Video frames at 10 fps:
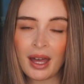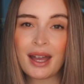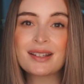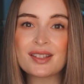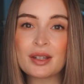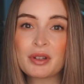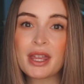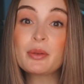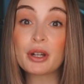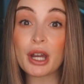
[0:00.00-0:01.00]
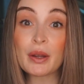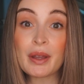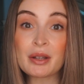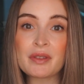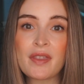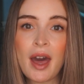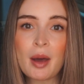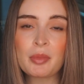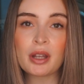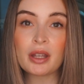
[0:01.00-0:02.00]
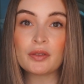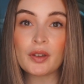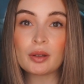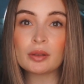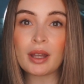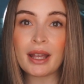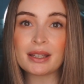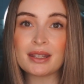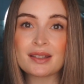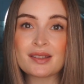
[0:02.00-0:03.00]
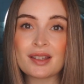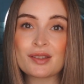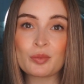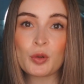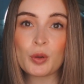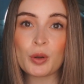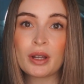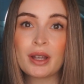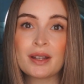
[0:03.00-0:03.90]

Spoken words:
I see where they were going with that, but I feel like this is more,